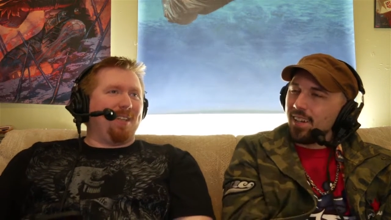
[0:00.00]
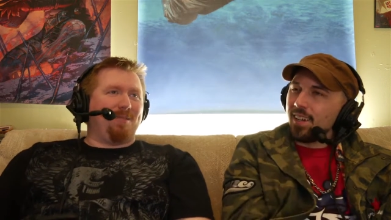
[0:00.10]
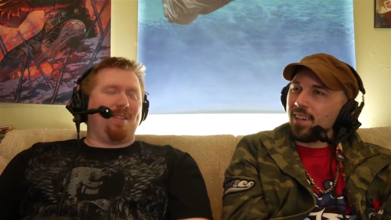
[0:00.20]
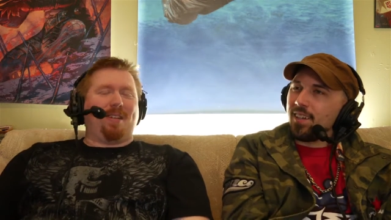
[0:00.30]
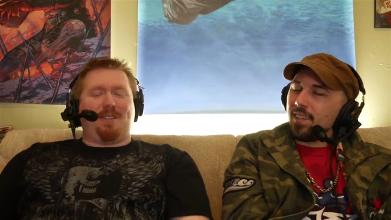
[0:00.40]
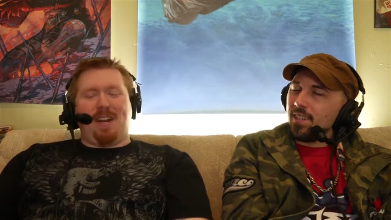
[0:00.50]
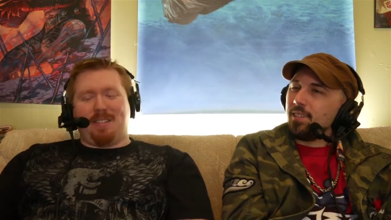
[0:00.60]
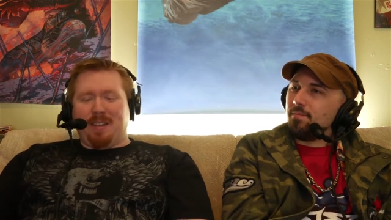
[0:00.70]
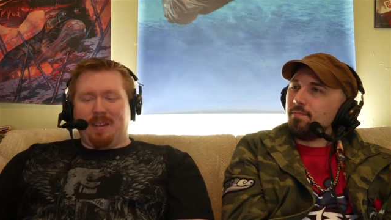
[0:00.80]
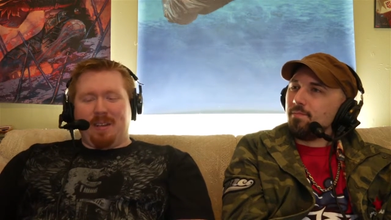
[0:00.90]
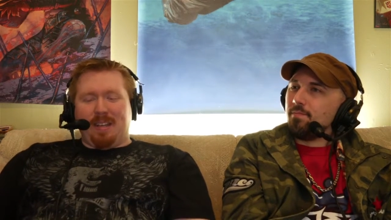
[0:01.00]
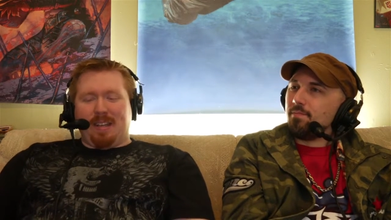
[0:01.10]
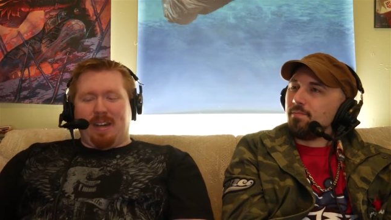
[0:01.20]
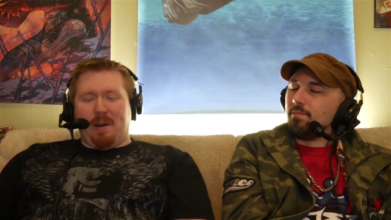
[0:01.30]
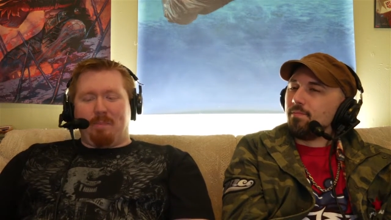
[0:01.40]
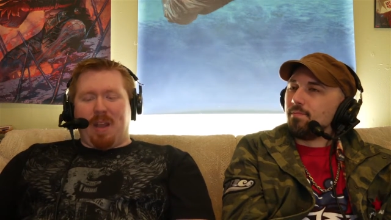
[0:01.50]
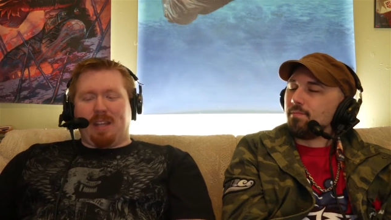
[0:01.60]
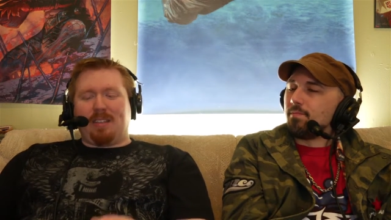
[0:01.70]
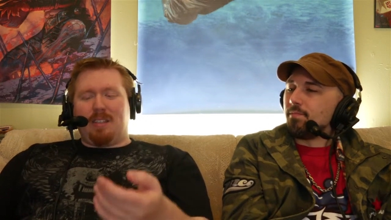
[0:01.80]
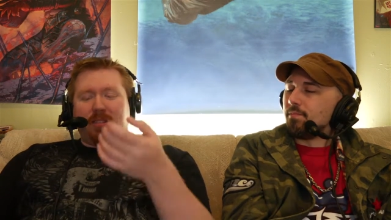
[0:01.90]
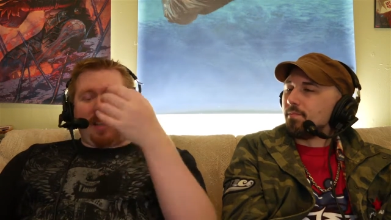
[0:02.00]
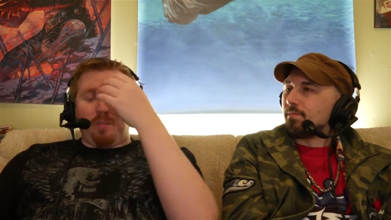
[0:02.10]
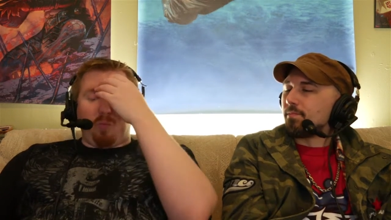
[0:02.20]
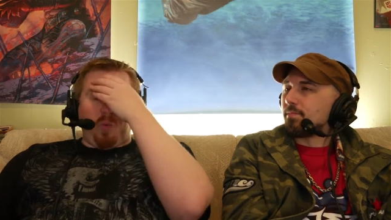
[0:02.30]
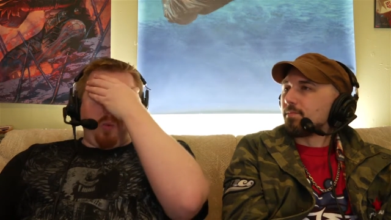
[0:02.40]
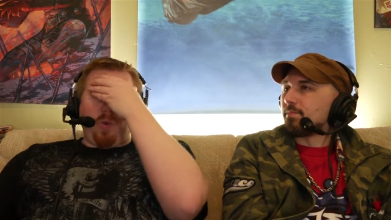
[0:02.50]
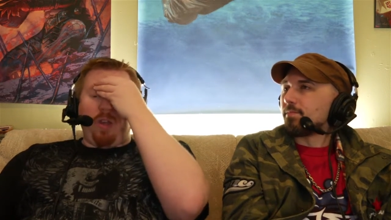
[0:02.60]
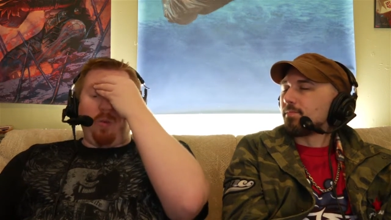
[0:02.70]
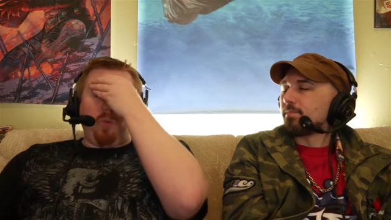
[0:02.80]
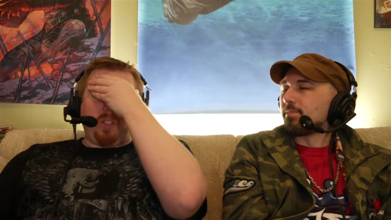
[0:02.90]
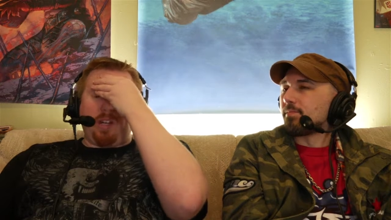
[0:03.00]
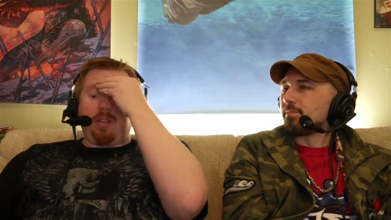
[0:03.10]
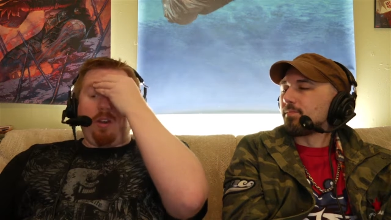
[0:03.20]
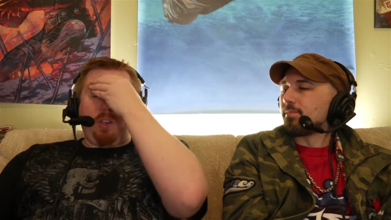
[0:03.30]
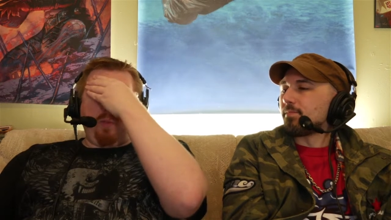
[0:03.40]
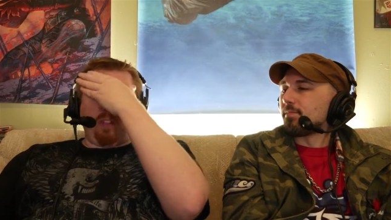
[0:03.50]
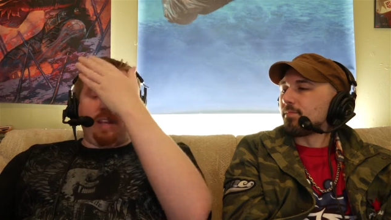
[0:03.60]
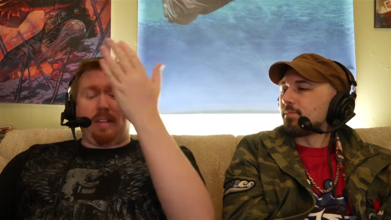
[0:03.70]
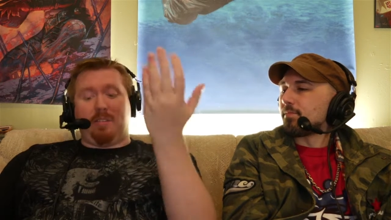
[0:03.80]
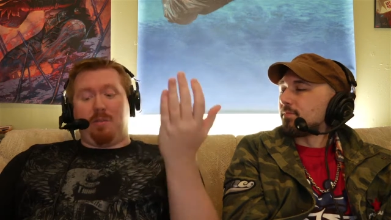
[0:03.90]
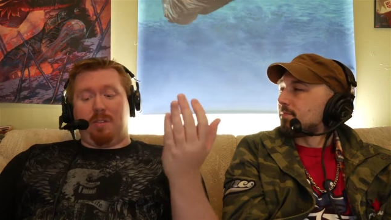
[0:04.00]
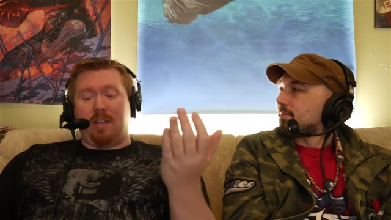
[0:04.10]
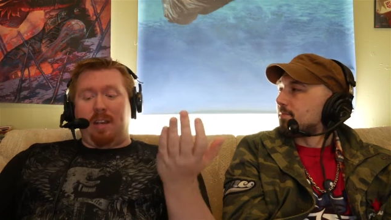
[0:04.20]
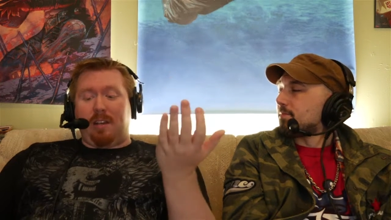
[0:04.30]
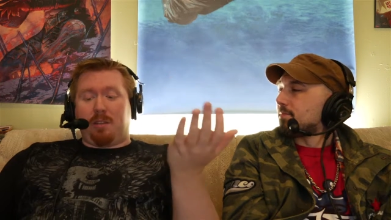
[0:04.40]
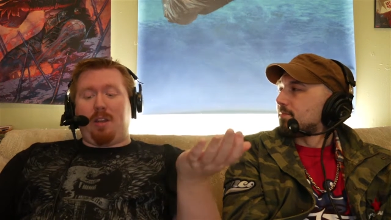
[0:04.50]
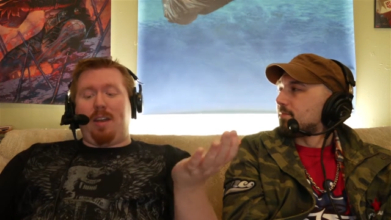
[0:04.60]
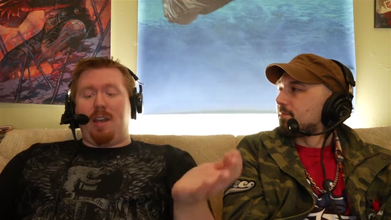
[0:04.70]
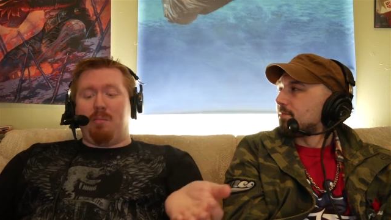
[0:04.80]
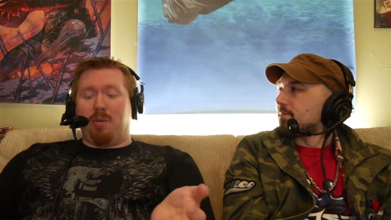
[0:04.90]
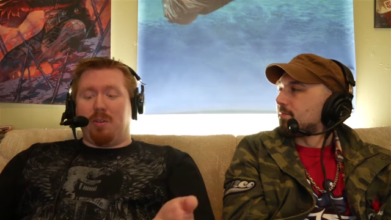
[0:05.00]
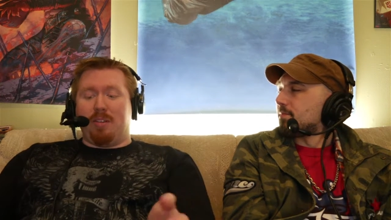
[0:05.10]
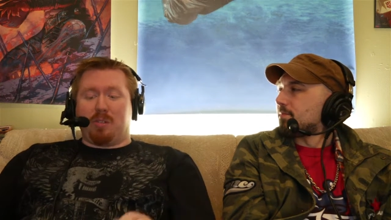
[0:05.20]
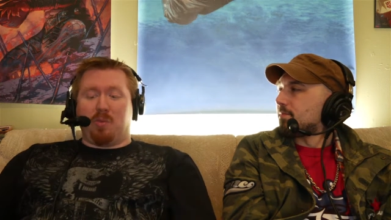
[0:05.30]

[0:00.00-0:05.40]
Speaker 1: it's fucking crazy. Um, I like this thing, w- which I thought you would like too. Is nothing I hate more in this